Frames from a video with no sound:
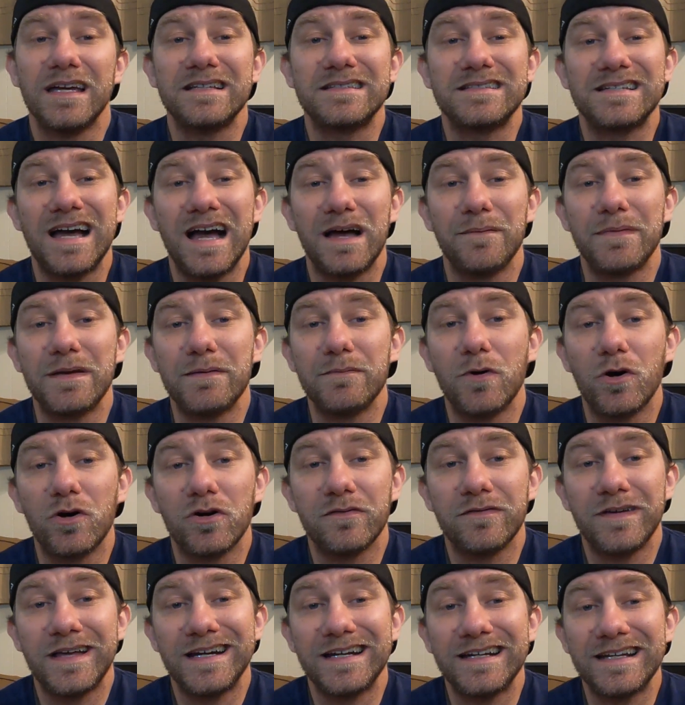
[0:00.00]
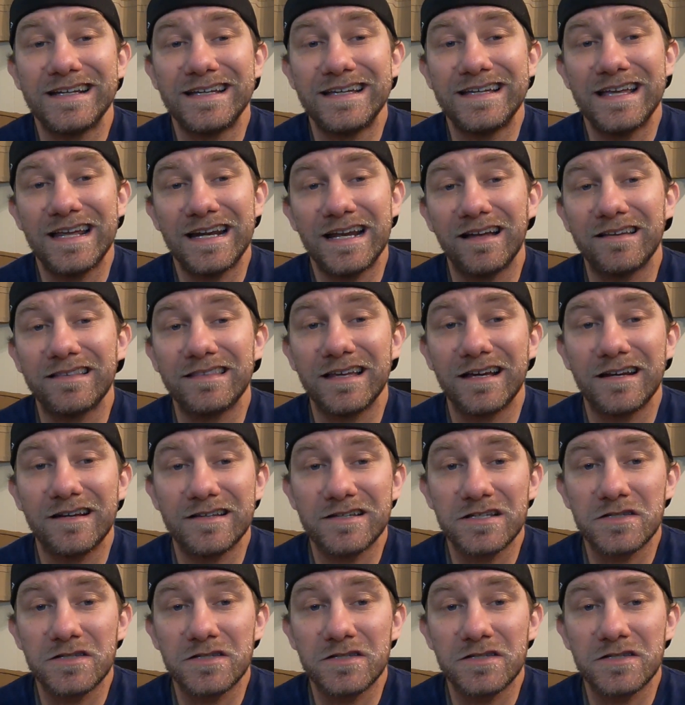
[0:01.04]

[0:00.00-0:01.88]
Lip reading: It's got me motivated to get out there